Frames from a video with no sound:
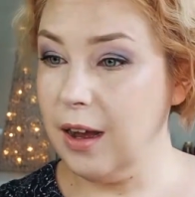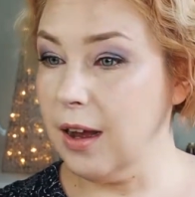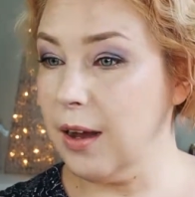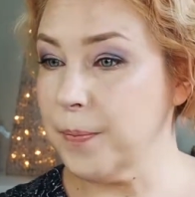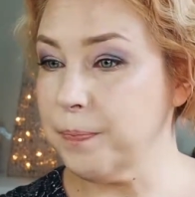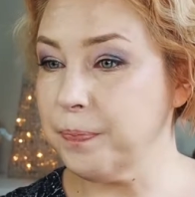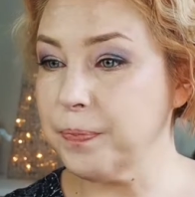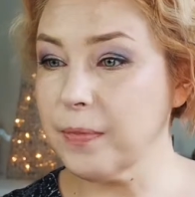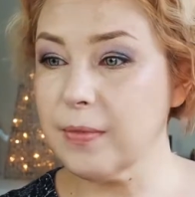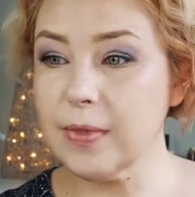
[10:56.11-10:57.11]

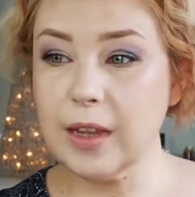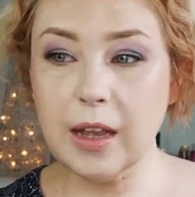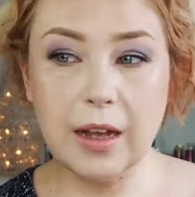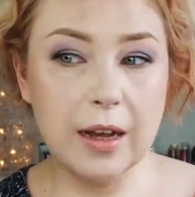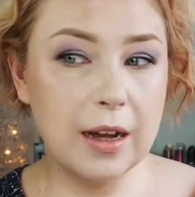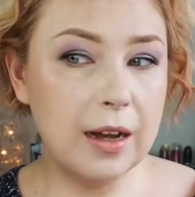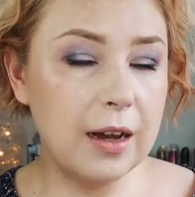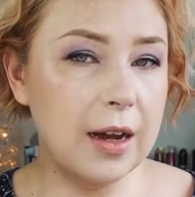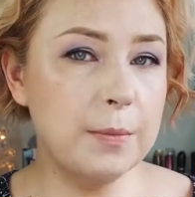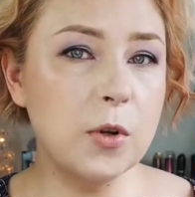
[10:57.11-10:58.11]

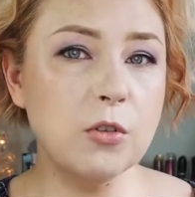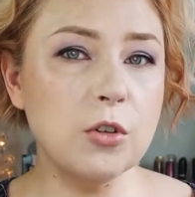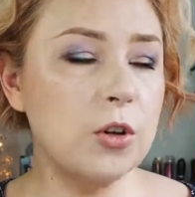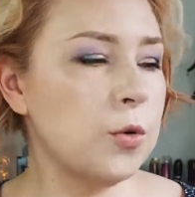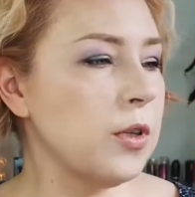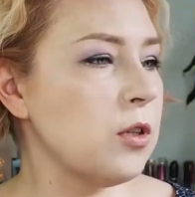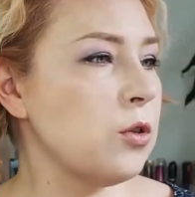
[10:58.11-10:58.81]
I'm not going